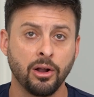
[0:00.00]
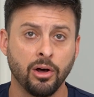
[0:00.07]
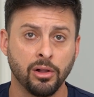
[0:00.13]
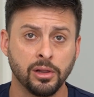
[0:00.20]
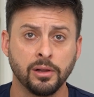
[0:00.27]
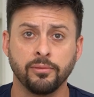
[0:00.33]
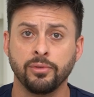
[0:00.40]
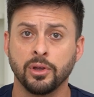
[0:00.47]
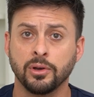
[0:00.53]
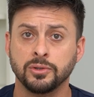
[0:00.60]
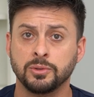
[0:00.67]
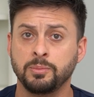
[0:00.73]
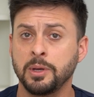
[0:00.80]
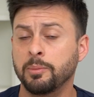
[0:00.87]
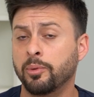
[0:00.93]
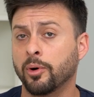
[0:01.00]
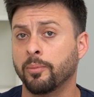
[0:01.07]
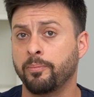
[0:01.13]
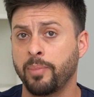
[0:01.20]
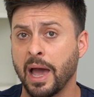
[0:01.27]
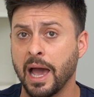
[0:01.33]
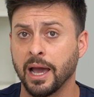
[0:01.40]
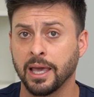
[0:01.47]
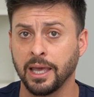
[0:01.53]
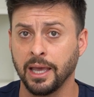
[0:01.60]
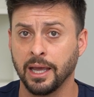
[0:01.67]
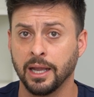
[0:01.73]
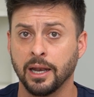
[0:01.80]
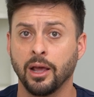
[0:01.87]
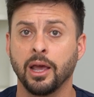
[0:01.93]
all of those people back
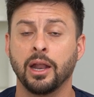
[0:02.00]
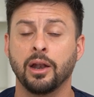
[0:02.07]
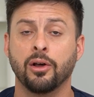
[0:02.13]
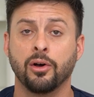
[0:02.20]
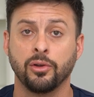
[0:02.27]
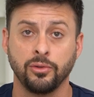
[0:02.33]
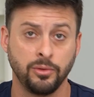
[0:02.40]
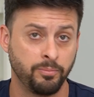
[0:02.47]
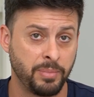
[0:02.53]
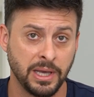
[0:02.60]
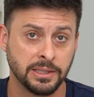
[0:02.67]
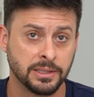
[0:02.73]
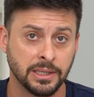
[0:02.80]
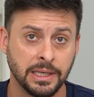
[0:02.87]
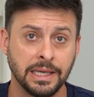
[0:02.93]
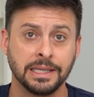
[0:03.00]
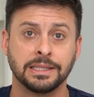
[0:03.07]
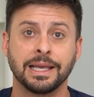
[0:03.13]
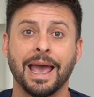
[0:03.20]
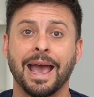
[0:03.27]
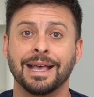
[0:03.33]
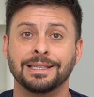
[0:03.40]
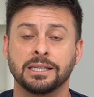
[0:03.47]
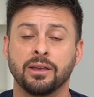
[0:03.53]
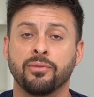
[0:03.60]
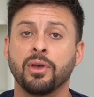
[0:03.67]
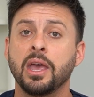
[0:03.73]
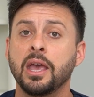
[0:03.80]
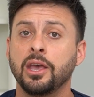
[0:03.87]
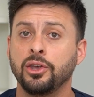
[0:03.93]
in, and basically it's as
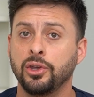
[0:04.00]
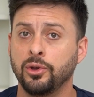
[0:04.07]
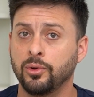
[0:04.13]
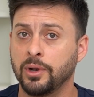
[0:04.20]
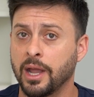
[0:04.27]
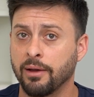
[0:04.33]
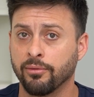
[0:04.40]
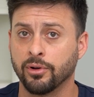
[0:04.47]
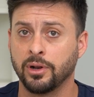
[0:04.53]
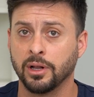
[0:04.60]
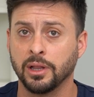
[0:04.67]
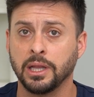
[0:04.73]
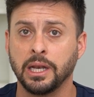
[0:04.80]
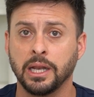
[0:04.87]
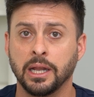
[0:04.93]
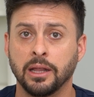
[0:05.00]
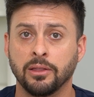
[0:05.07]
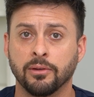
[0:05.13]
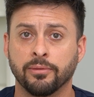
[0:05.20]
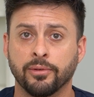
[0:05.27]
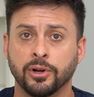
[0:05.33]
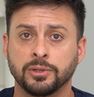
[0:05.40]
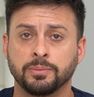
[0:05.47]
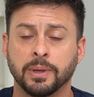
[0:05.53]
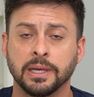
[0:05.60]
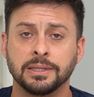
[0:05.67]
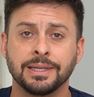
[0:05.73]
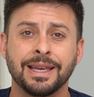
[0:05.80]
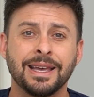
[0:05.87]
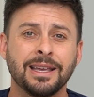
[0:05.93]
if you never deleted it in the first
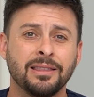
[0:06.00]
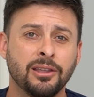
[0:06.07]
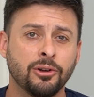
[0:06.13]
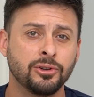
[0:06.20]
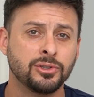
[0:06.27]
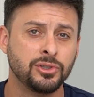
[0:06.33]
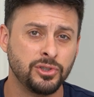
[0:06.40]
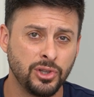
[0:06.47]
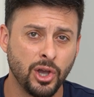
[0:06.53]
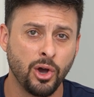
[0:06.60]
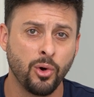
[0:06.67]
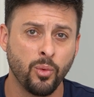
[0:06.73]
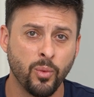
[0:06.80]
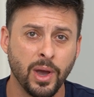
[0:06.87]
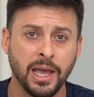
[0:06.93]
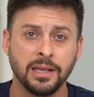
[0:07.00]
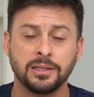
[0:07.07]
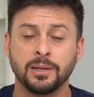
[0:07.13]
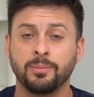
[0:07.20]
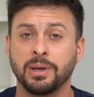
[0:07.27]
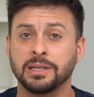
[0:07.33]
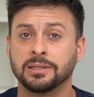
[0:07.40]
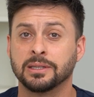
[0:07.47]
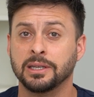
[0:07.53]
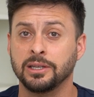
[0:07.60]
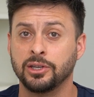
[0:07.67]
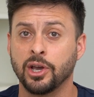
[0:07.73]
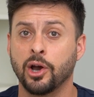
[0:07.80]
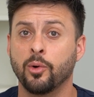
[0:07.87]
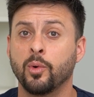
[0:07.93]
place. There is no way to basically
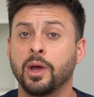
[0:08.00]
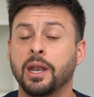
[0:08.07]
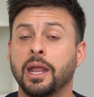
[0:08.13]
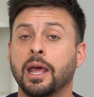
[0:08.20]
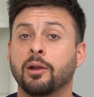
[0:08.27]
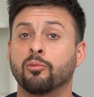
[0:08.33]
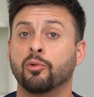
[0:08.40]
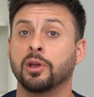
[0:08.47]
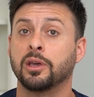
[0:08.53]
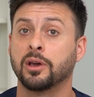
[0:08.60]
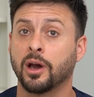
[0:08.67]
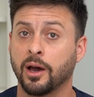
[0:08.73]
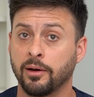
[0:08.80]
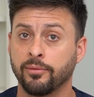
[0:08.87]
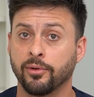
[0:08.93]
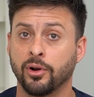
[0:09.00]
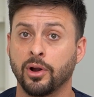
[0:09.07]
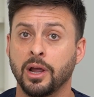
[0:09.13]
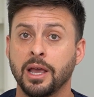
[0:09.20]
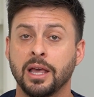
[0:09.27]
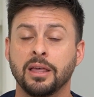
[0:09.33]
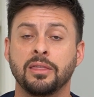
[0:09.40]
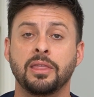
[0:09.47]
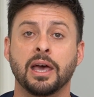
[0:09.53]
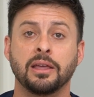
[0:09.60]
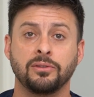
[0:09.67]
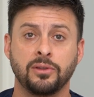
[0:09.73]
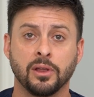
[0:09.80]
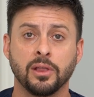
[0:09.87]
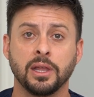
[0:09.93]
go in and recover
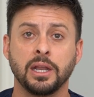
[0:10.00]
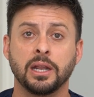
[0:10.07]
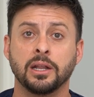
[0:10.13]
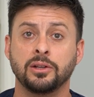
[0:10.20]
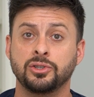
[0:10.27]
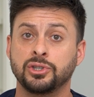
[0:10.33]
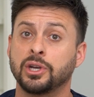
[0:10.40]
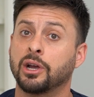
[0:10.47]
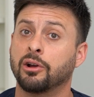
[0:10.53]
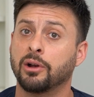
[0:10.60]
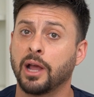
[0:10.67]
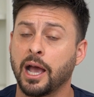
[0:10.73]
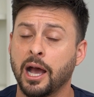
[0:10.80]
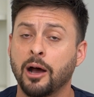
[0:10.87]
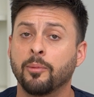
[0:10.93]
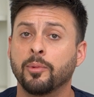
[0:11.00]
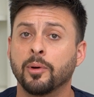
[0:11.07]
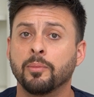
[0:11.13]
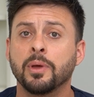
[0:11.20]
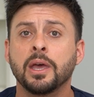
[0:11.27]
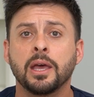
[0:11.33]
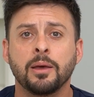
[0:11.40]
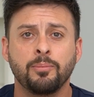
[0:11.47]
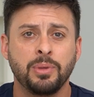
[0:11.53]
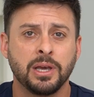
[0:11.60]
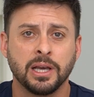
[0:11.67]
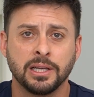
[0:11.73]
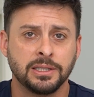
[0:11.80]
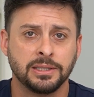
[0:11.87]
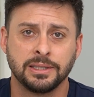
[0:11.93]
that deleted shared album
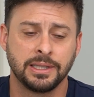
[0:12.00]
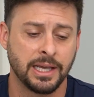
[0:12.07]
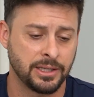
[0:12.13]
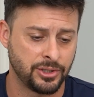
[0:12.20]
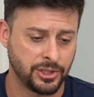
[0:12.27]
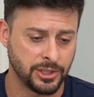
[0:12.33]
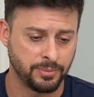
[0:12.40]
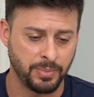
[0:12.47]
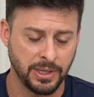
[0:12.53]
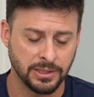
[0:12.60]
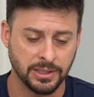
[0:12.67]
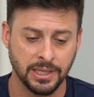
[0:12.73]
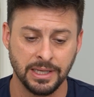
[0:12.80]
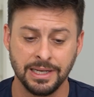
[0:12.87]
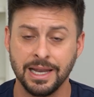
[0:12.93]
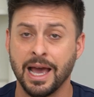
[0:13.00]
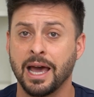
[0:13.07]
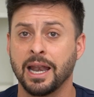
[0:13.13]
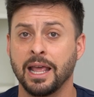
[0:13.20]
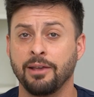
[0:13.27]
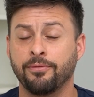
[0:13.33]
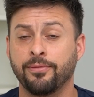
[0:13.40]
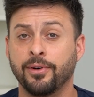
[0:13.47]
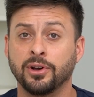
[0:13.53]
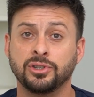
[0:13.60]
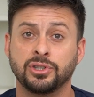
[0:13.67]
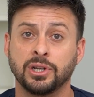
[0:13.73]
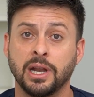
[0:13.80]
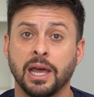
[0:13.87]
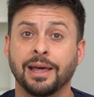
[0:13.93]
because that's just basically not a
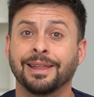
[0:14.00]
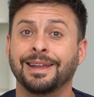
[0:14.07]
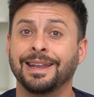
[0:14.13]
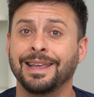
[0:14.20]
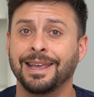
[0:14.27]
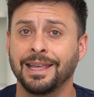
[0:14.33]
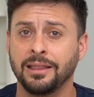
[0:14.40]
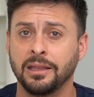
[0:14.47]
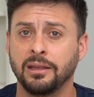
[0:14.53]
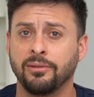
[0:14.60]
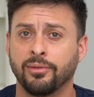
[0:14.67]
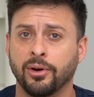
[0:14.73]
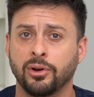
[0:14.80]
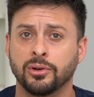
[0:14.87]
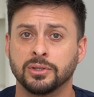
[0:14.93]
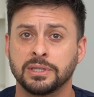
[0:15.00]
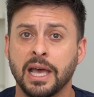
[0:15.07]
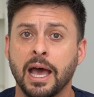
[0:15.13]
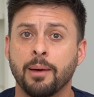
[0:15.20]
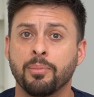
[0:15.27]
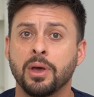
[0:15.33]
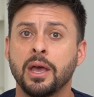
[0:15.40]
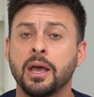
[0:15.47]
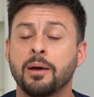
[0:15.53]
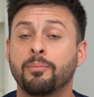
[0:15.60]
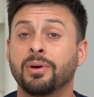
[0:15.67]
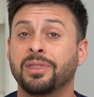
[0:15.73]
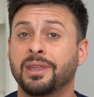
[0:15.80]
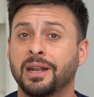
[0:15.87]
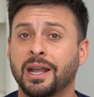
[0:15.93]
functionality in the Photos app.
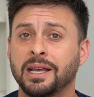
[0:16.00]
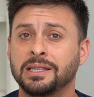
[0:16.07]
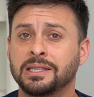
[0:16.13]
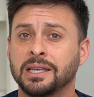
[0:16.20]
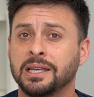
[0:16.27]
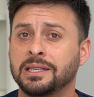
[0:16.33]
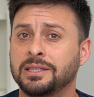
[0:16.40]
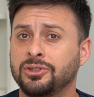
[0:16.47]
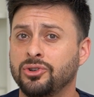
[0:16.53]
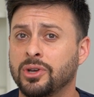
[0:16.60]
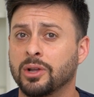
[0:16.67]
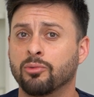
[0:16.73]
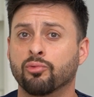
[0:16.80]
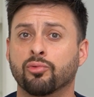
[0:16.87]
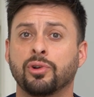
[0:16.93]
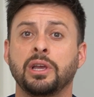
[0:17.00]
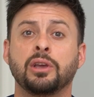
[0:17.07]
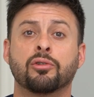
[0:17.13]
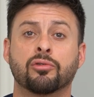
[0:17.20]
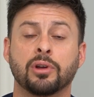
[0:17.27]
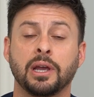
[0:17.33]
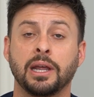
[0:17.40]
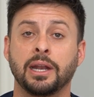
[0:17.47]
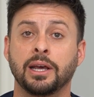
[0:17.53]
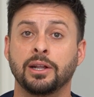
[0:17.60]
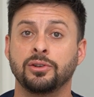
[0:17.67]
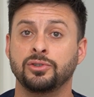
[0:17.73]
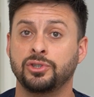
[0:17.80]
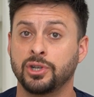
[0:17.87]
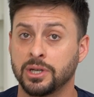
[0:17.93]
But the nice thing is you can recreate
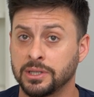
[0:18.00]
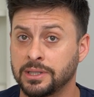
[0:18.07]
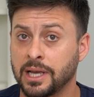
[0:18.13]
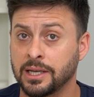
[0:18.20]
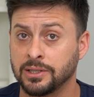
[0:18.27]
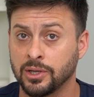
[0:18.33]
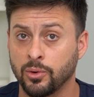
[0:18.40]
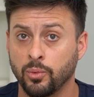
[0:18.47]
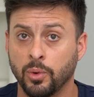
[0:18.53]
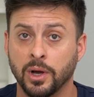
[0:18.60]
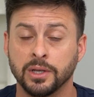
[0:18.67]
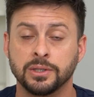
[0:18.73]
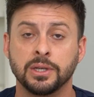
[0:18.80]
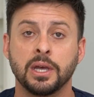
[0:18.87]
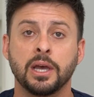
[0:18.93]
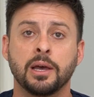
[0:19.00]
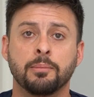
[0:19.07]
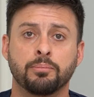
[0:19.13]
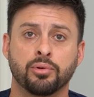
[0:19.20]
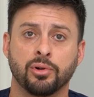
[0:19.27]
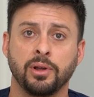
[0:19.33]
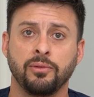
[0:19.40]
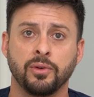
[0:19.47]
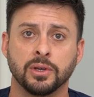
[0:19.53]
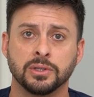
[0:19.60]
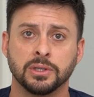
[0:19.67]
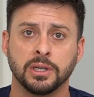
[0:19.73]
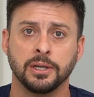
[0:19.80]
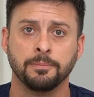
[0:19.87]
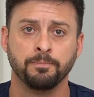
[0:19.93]
it just as it was
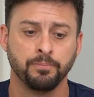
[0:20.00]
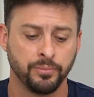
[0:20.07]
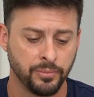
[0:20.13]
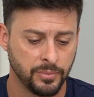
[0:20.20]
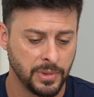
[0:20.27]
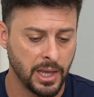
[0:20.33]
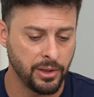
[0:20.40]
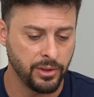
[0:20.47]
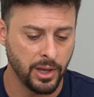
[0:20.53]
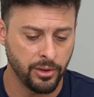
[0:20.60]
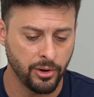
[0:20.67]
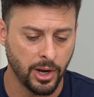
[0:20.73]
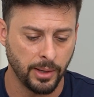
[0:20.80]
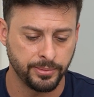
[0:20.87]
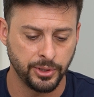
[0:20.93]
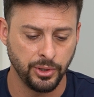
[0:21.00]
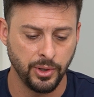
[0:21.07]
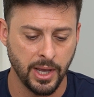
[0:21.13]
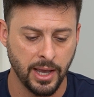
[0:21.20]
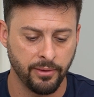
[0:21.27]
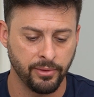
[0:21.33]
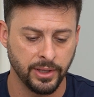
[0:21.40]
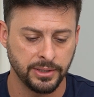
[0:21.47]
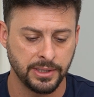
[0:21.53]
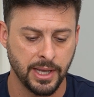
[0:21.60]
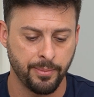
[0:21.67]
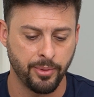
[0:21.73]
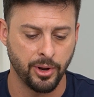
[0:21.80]
previously. Now the other option you have, let's tap